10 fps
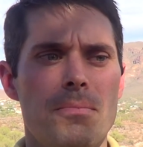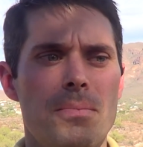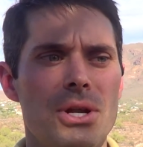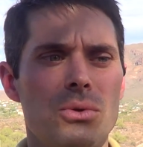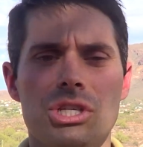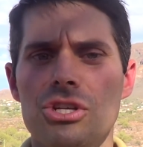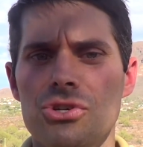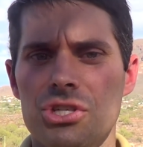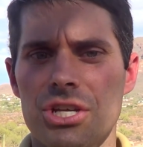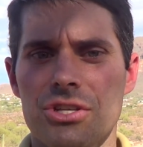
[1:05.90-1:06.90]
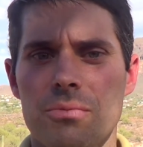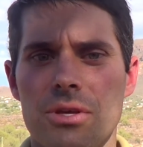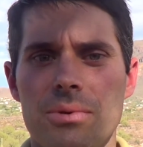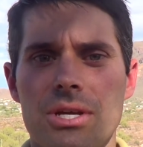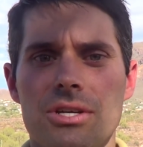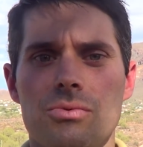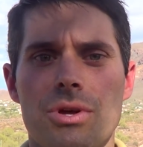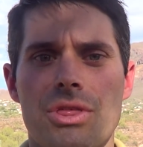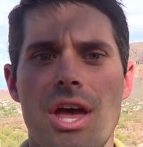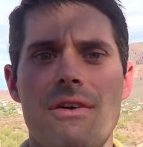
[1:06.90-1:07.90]
But it was interesting to me because
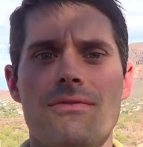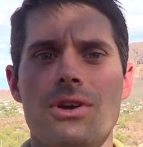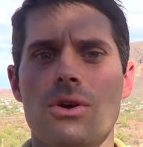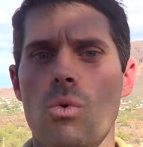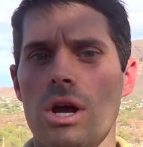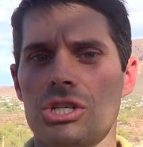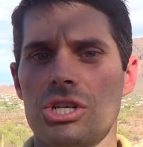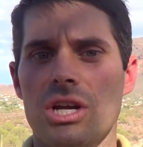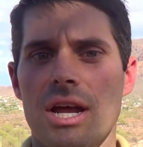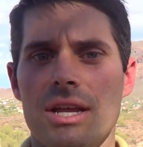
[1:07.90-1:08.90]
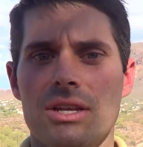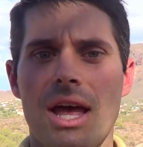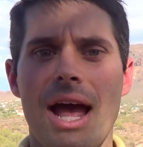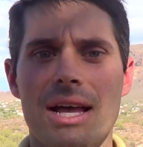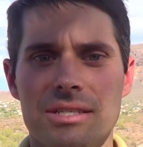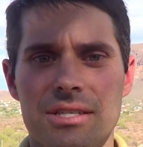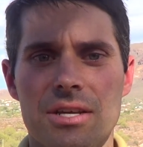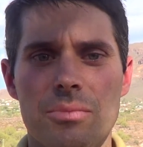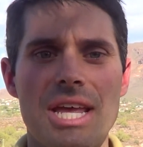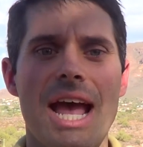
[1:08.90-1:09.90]
with every question I asked
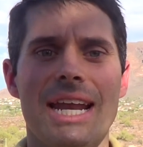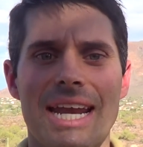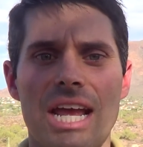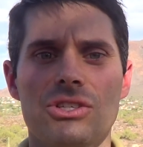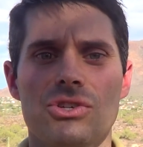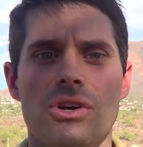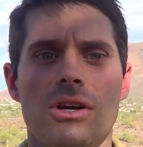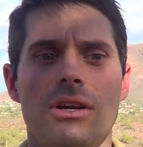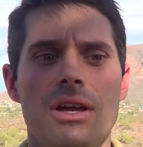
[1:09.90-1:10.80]
him, he had an answer.